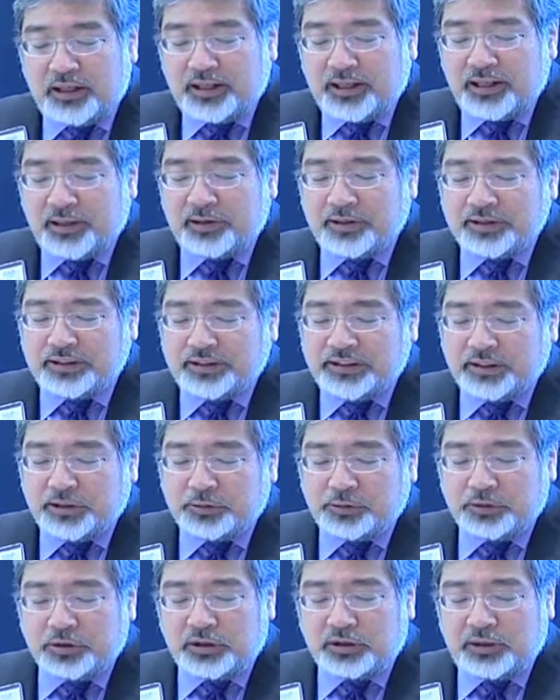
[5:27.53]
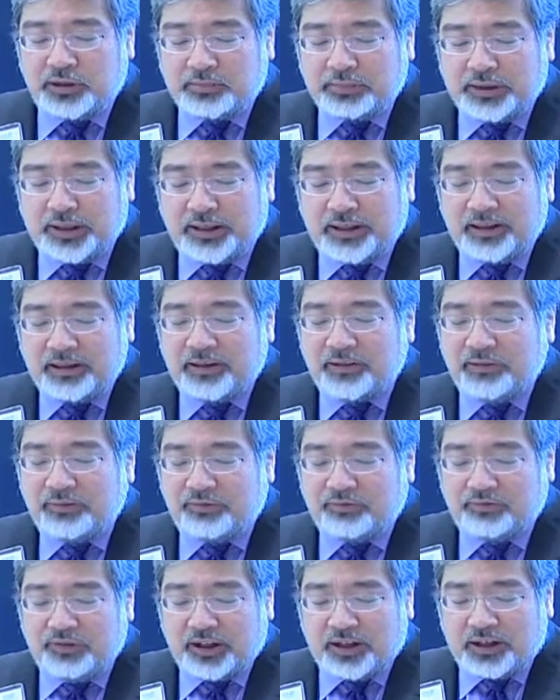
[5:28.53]
Karen Silkwood complaining
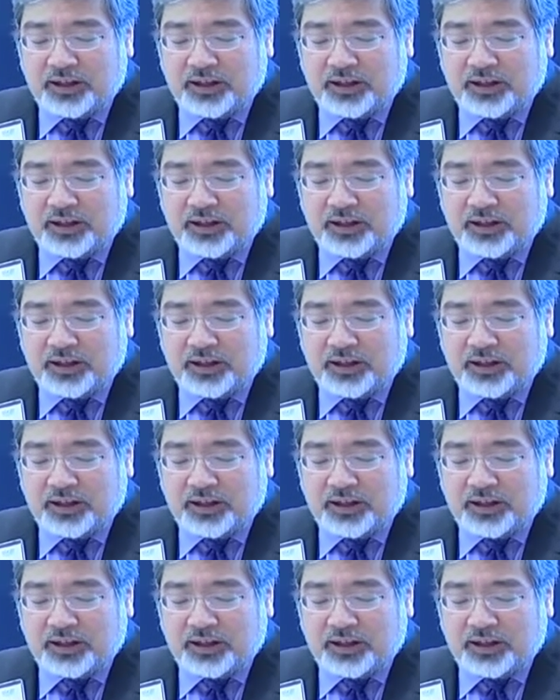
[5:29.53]
of